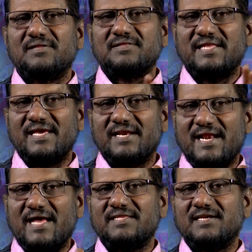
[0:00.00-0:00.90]
they
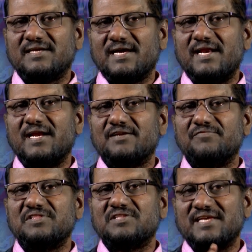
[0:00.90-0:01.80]
rather connect
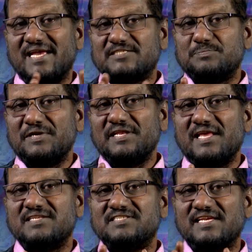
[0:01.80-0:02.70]
with
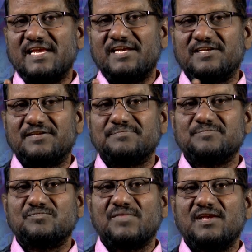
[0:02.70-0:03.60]
experiencing it.
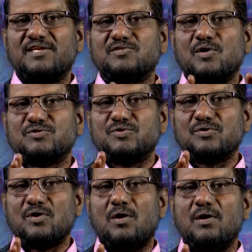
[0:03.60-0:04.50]
It is also
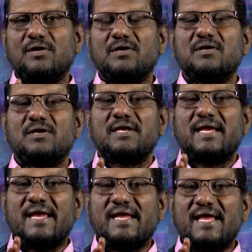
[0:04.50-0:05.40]
called
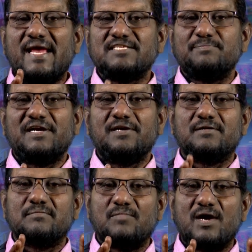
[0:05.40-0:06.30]

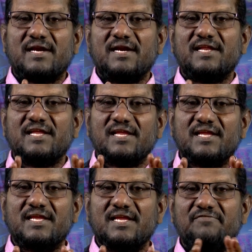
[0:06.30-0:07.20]
engagement marketing
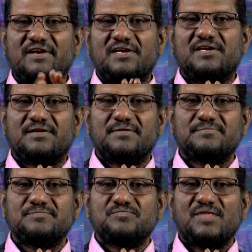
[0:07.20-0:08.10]
event.
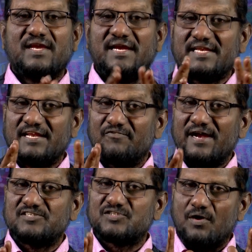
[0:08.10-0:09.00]
It
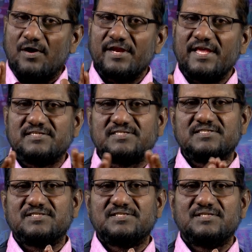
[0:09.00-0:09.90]
invites
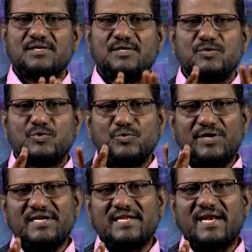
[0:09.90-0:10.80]
audiences to
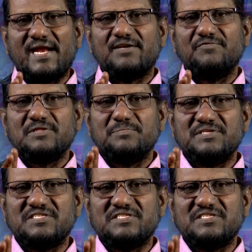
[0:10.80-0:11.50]
interact with